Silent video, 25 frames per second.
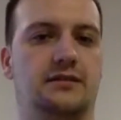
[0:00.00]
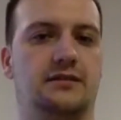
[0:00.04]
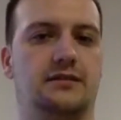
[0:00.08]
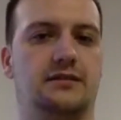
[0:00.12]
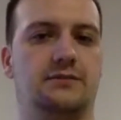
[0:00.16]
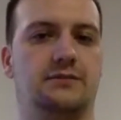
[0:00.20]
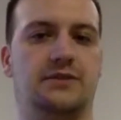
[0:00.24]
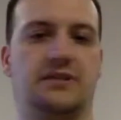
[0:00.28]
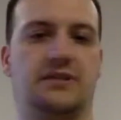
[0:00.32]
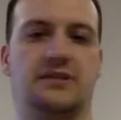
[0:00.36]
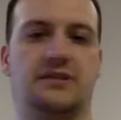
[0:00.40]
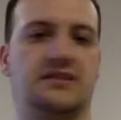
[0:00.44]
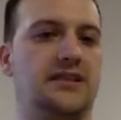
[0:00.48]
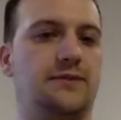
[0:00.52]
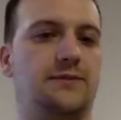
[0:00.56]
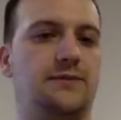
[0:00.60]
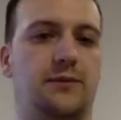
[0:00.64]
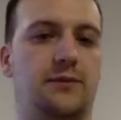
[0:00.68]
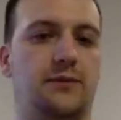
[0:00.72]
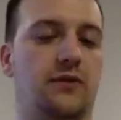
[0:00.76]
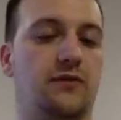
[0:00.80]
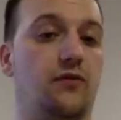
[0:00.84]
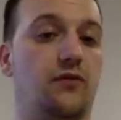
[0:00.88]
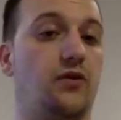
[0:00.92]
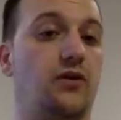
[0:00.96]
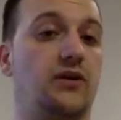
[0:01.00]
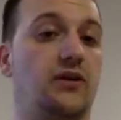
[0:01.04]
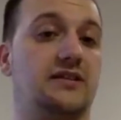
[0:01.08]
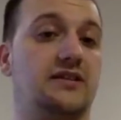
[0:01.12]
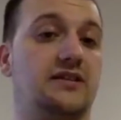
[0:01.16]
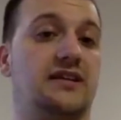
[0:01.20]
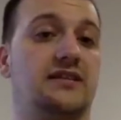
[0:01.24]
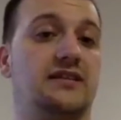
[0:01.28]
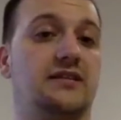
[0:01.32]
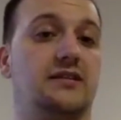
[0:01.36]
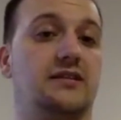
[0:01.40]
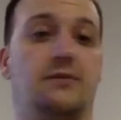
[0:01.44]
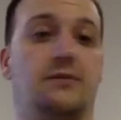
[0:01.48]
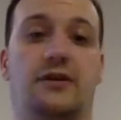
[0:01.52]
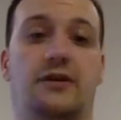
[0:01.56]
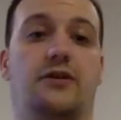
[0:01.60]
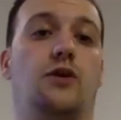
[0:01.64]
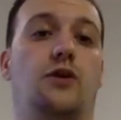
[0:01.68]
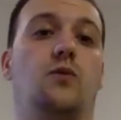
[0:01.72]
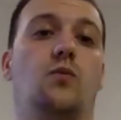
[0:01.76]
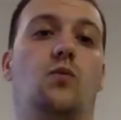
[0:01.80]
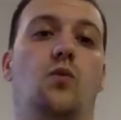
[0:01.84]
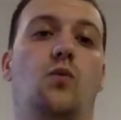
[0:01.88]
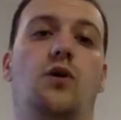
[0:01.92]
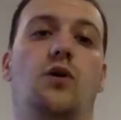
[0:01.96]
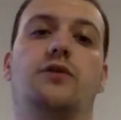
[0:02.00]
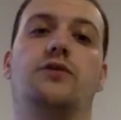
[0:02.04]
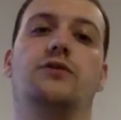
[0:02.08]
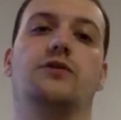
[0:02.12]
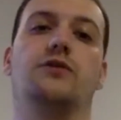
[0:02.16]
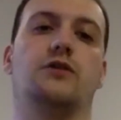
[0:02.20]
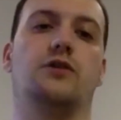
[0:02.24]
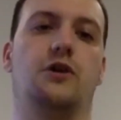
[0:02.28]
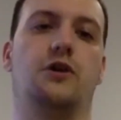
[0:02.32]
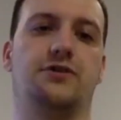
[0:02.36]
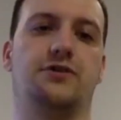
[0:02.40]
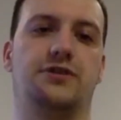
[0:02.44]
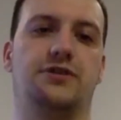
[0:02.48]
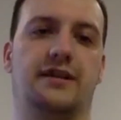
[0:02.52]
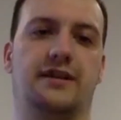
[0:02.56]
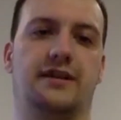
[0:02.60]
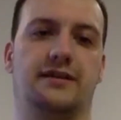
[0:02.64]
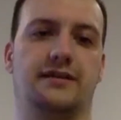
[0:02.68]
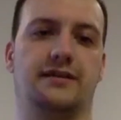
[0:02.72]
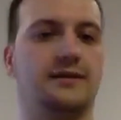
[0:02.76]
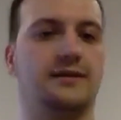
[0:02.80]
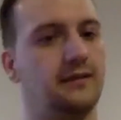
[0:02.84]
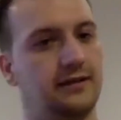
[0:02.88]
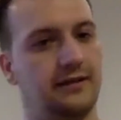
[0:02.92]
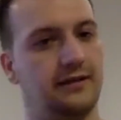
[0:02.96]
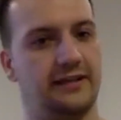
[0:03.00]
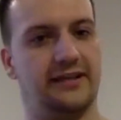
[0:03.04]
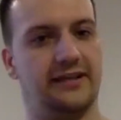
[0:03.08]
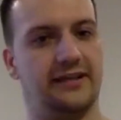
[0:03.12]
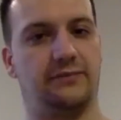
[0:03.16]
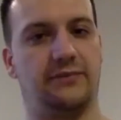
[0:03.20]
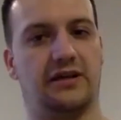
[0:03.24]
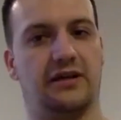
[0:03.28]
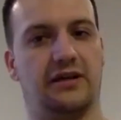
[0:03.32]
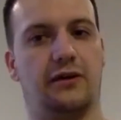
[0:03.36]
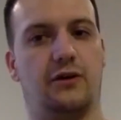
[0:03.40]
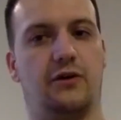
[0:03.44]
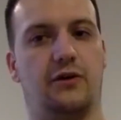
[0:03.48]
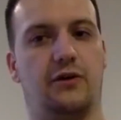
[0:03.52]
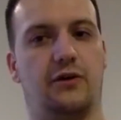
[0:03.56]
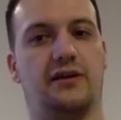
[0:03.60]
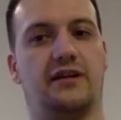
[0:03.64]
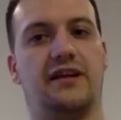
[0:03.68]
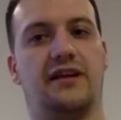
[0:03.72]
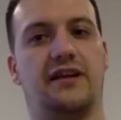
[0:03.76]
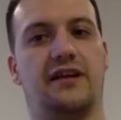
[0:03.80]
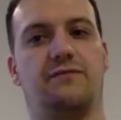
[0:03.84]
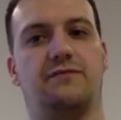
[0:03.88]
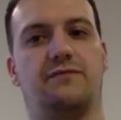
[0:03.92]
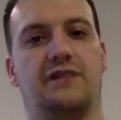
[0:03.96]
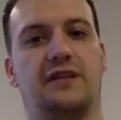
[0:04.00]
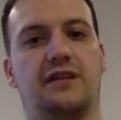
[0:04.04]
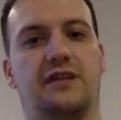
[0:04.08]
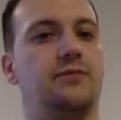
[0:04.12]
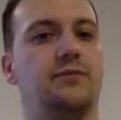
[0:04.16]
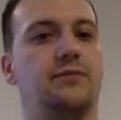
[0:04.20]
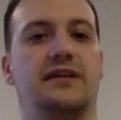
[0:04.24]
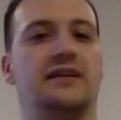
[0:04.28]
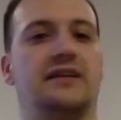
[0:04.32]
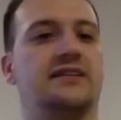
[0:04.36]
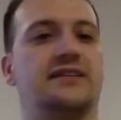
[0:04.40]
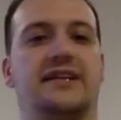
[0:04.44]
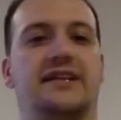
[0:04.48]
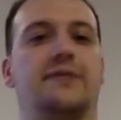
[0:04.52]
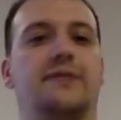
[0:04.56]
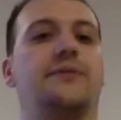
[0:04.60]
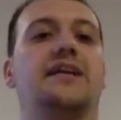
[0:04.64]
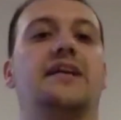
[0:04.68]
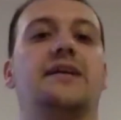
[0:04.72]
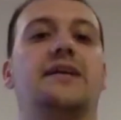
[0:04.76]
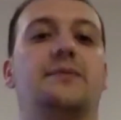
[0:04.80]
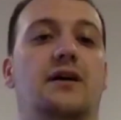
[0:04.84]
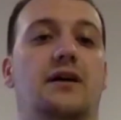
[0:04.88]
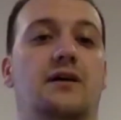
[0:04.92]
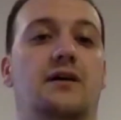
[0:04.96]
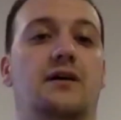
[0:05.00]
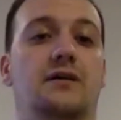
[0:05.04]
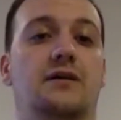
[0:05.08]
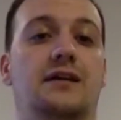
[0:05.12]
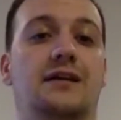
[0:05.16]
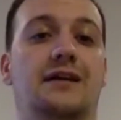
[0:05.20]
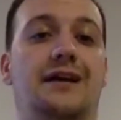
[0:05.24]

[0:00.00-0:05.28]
Because these people have already said to them, I don't want your content, leave me alone. And they've deliberately sent them an email.